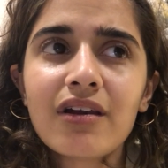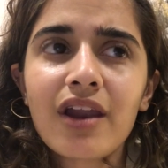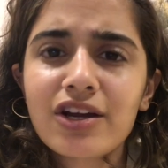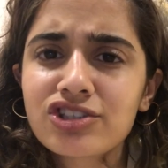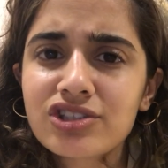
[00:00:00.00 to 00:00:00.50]

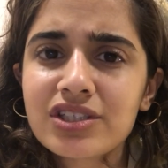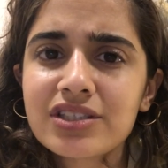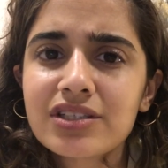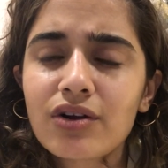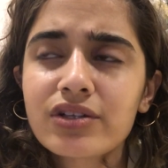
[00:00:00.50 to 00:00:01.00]

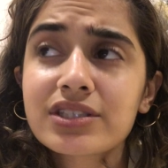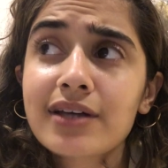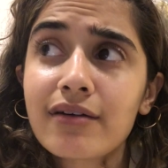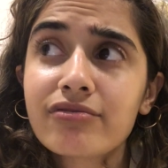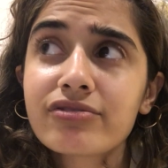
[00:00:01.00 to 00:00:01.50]
luxuries and all this
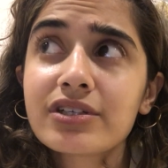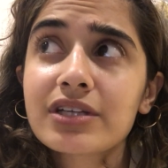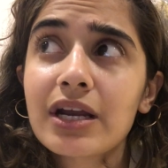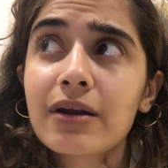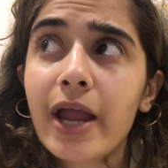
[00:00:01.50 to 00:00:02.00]

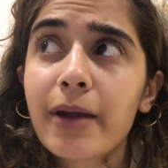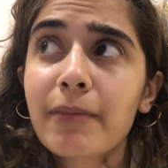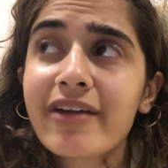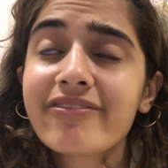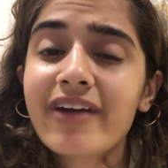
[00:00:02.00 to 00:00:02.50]
comfort and like
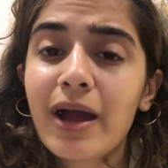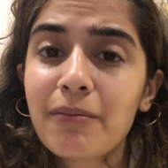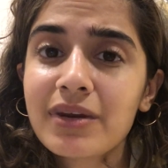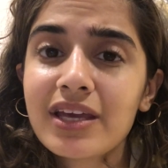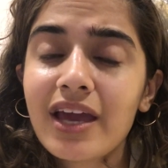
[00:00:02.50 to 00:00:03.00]
my
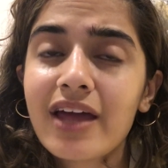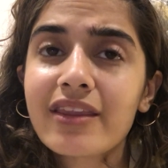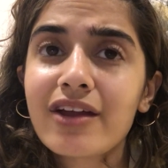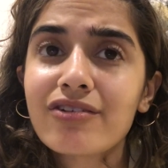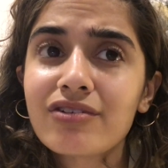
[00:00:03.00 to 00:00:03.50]
family,
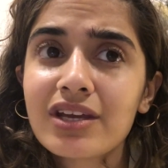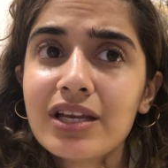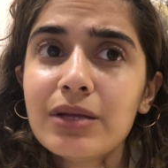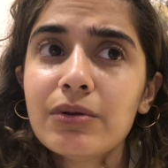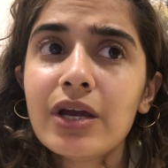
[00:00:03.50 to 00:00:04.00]
and that
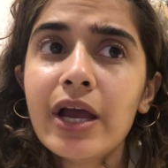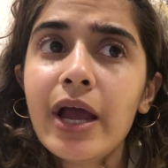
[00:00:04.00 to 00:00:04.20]
really